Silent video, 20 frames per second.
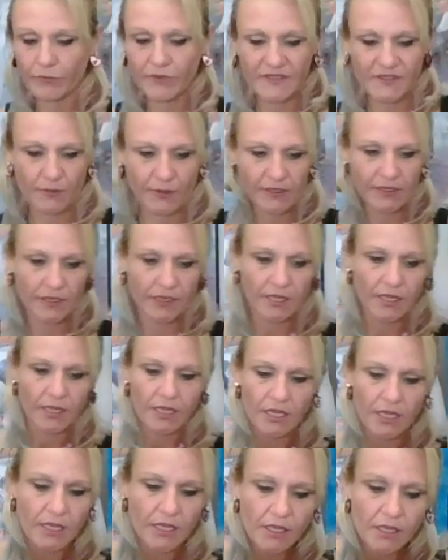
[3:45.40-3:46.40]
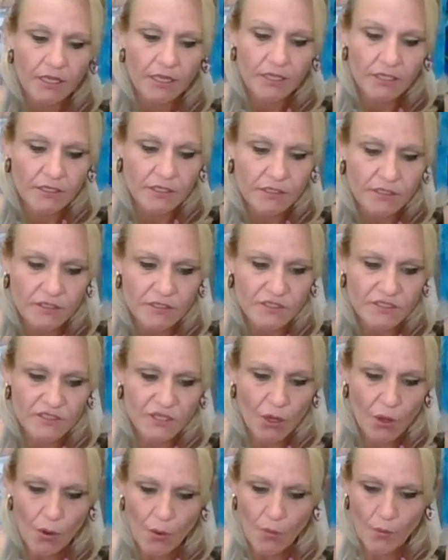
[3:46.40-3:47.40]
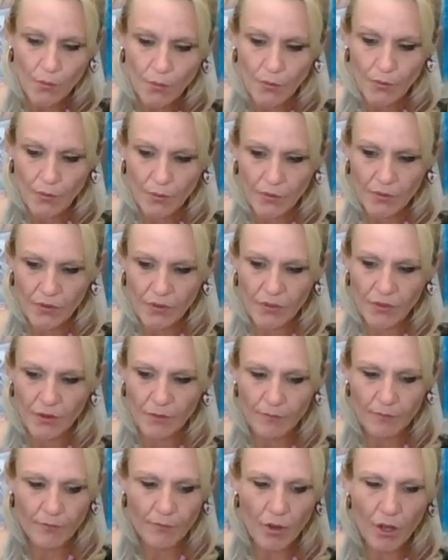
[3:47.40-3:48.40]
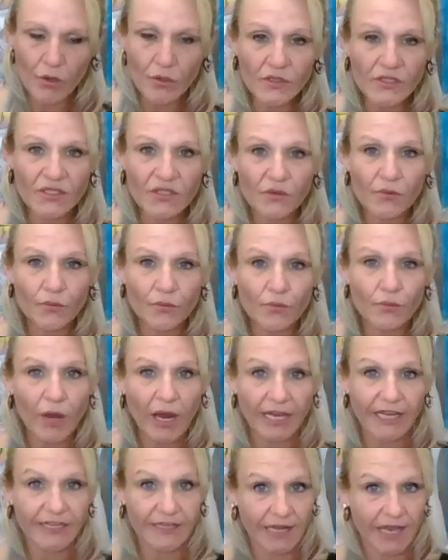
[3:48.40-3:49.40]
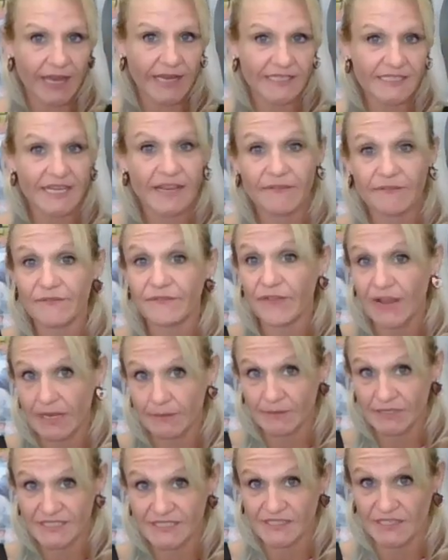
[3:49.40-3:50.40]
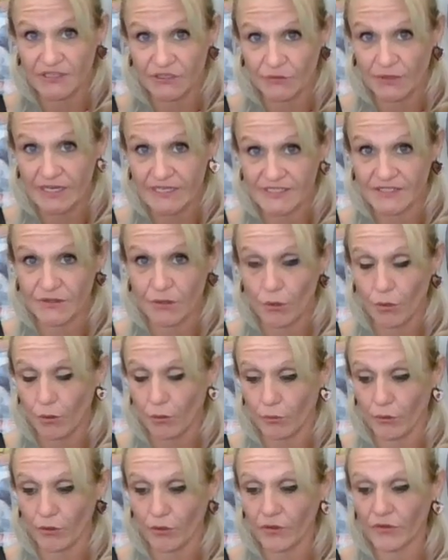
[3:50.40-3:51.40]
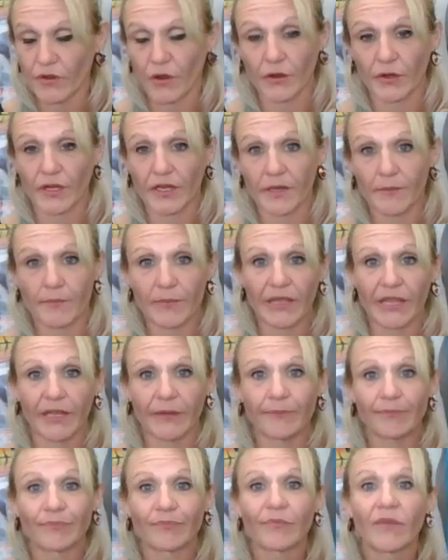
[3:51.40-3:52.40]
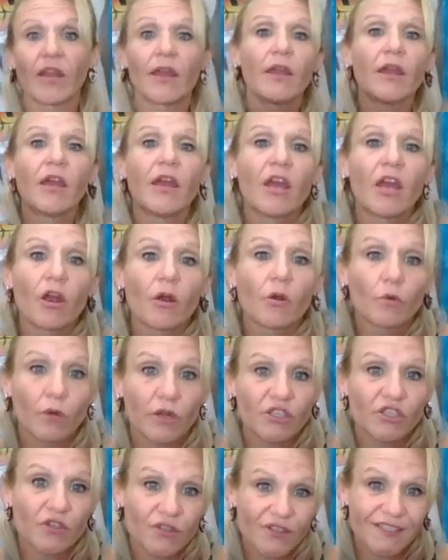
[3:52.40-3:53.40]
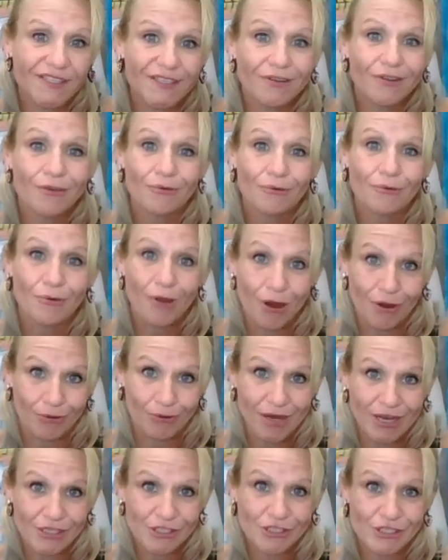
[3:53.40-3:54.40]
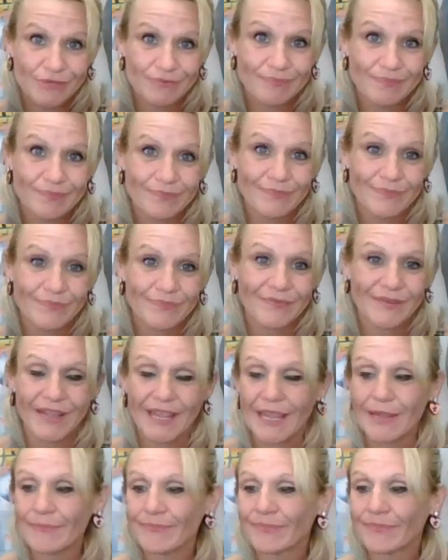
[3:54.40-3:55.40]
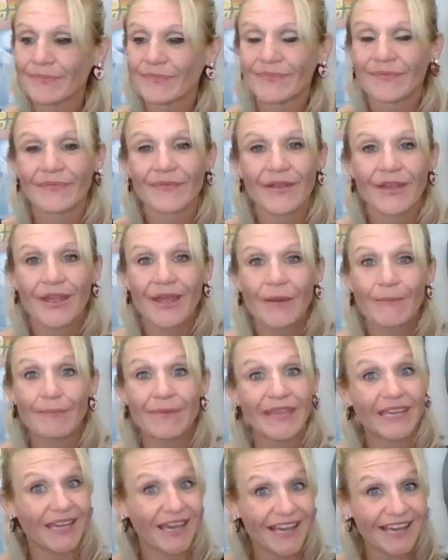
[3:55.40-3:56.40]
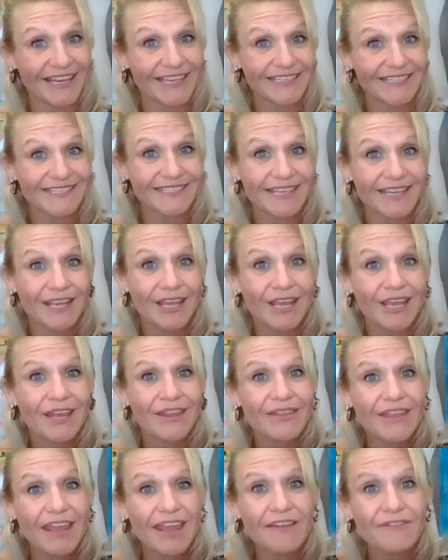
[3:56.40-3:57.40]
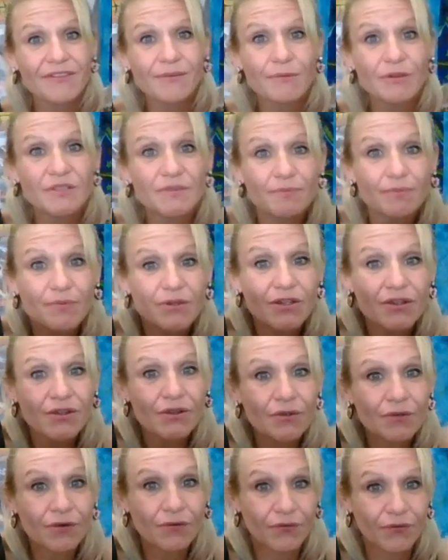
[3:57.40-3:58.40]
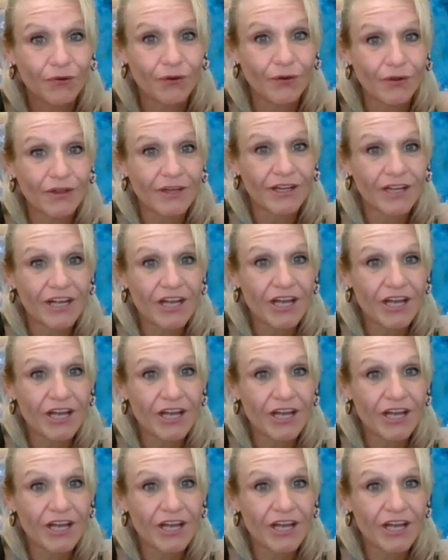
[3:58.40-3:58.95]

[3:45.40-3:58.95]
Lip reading: this one. So the most recognized and famous thunder eggs in the whole world are going to be Richardson Rock Ranch, okay? Because they have the most beautiful